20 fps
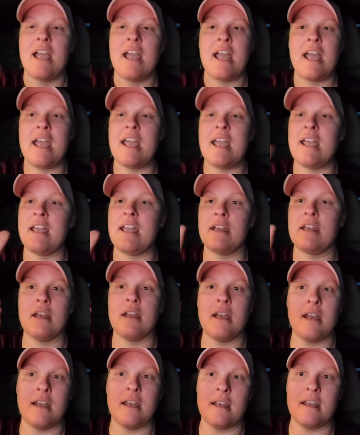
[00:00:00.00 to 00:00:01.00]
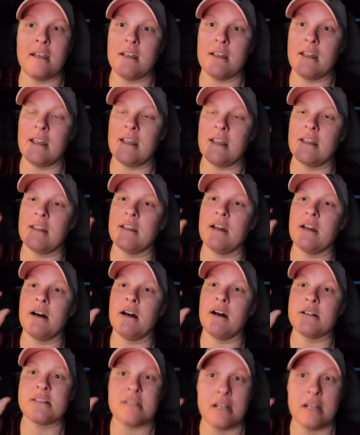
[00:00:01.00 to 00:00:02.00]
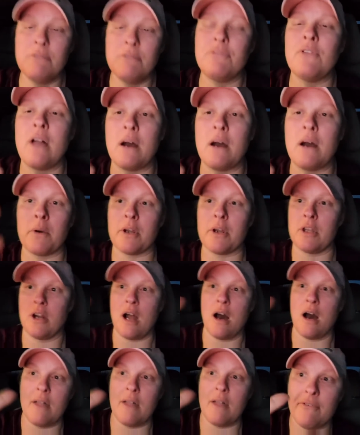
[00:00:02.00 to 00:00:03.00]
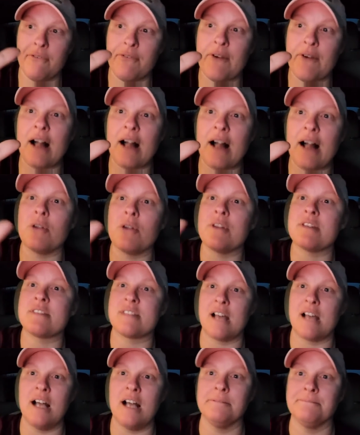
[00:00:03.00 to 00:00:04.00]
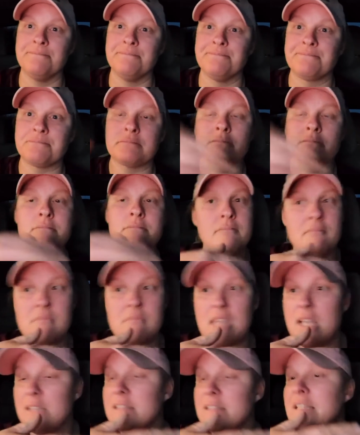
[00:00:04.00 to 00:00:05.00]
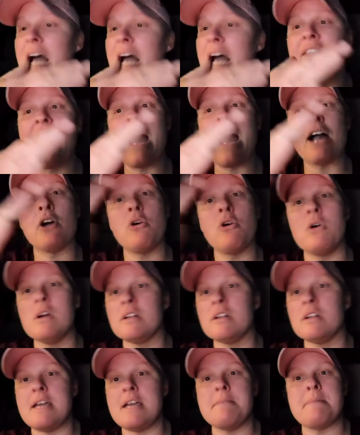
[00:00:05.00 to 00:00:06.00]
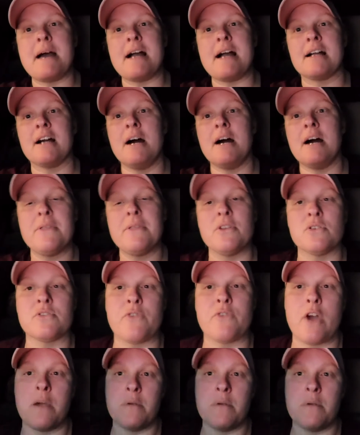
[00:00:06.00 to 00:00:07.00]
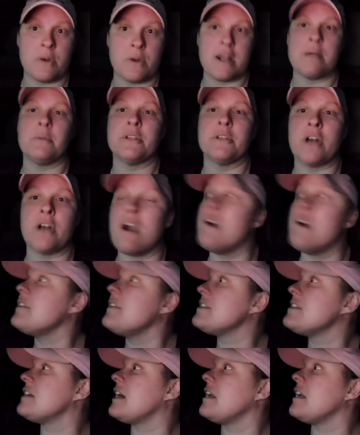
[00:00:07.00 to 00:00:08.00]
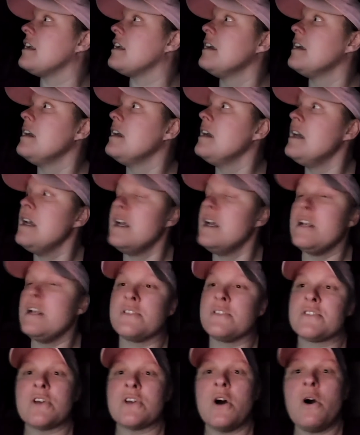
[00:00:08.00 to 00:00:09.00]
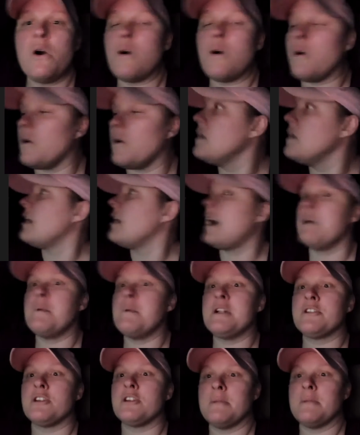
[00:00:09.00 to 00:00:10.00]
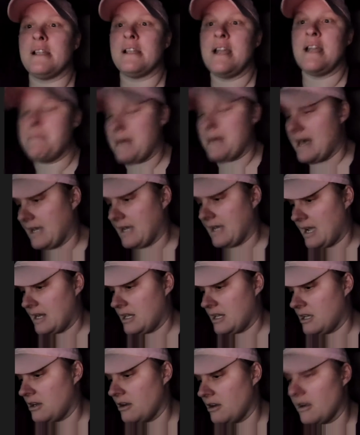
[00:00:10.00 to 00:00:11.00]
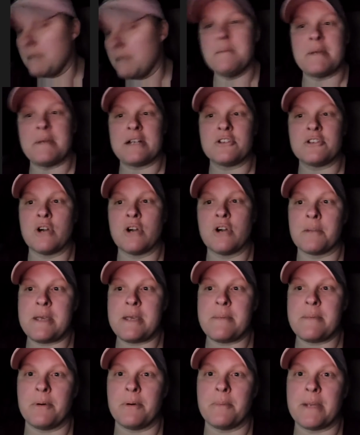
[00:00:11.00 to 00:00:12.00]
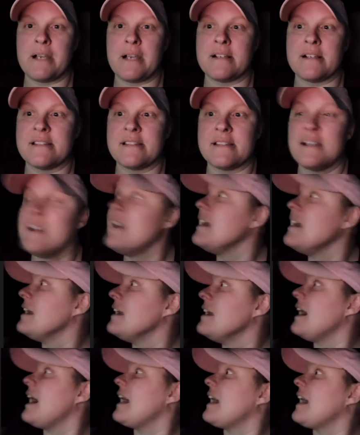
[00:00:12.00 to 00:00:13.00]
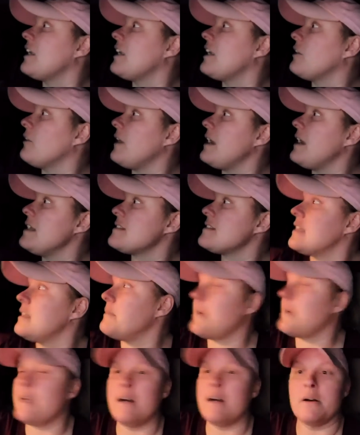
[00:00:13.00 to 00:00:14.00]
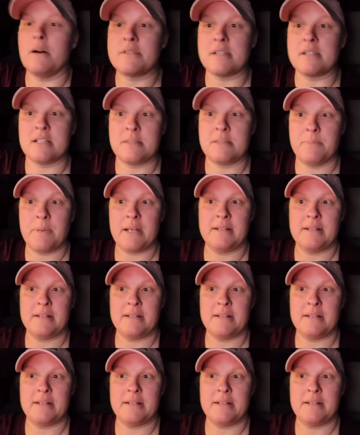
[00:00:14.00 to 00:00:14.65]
a a, a uh, sunflower. You know how they follow the sun. A lot of that corn came back up, and those farmers were able to harvest it. So I'm gonna turn my light back on here. I'm in my truck, people, because I got a grandson in my house and it's good